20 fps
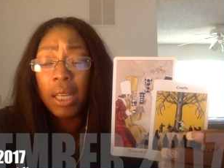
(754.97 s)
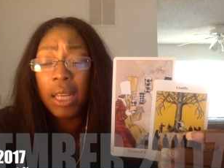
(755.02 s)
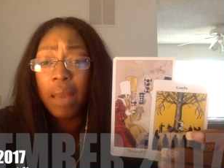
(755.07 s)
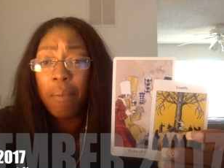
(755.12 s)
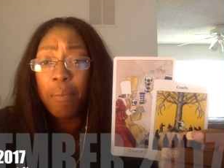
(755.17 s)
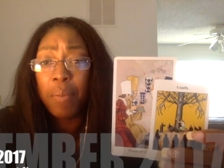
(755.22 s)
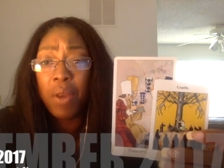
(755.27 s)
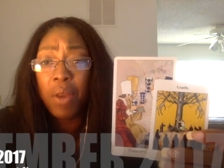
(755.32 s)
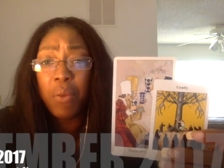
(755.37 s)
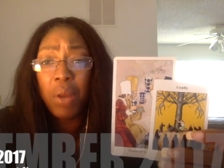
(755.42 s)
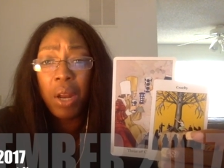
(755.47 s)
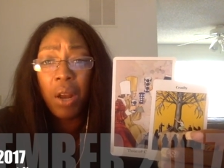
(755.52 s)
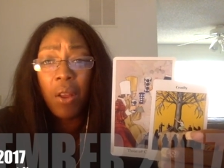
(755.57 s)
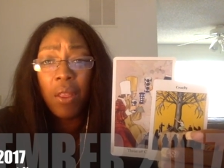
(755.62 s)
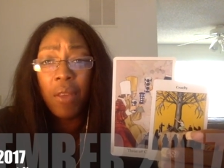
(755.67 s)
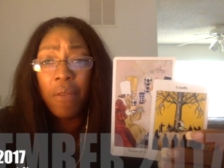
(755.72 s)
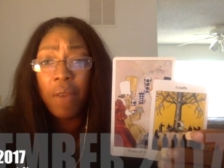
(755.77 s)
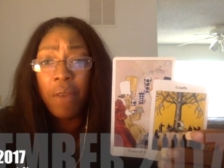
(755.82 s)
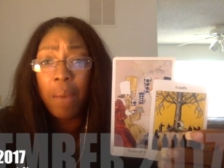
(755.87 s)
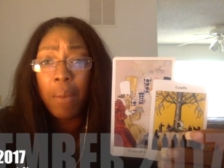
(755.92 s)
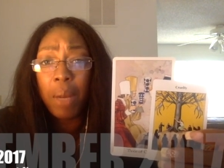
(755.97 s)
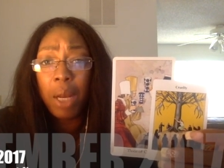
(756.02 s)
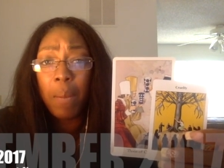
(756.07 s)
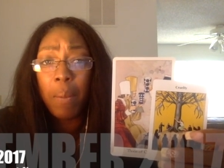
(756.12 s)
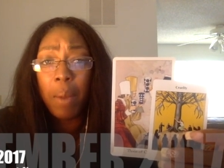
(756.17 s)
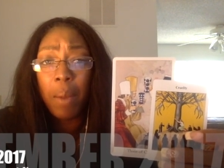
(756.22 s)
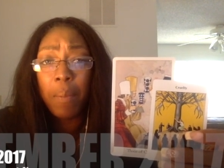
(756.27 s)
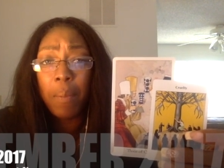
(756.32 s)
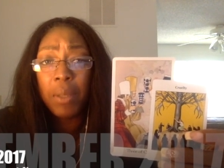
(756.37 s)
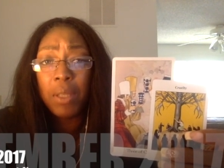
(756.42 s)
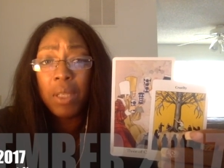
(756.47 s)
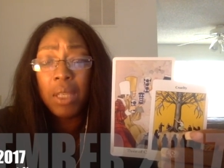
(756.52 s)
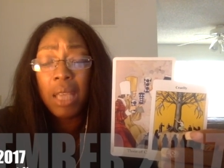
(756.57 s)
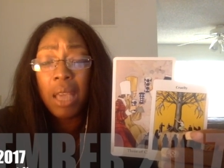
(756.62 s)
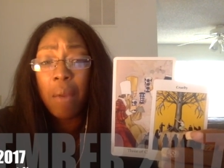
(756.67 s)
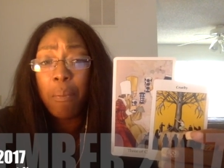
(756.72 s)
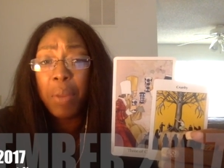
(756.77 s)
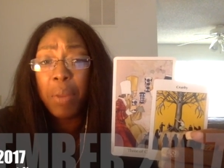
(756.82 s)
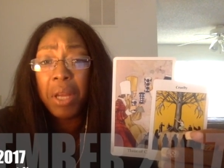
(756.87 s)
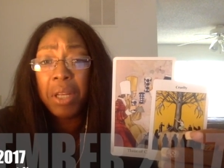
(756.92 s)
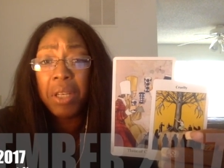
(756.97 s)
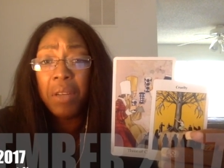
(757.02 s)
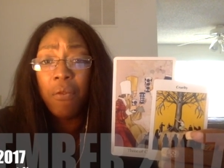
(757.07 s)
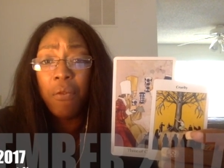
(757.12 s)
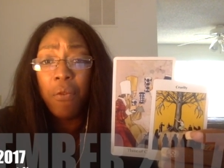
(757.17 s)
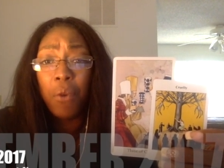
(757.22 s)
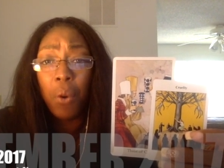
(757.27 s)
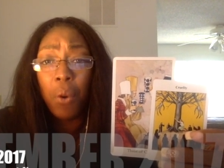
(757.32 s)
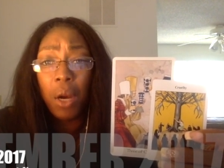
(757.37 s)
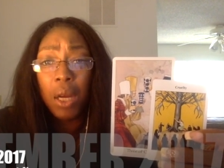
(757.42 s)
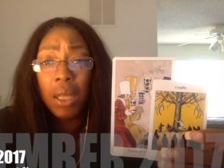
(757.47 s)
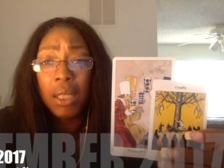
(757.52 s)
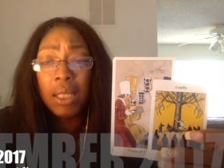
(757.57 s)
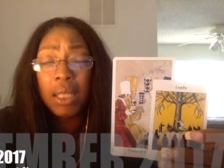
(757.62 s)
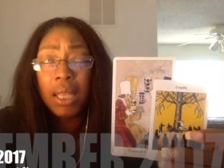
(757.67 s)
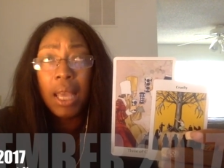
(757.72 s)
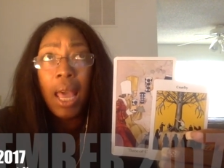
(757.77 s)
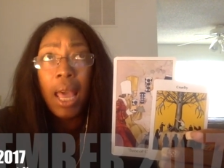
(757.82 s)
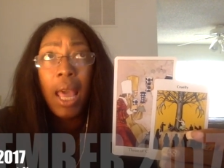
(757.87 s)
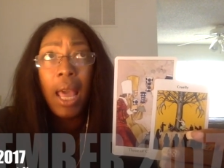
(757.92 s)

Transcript: it can be with other family members, it can be a divorce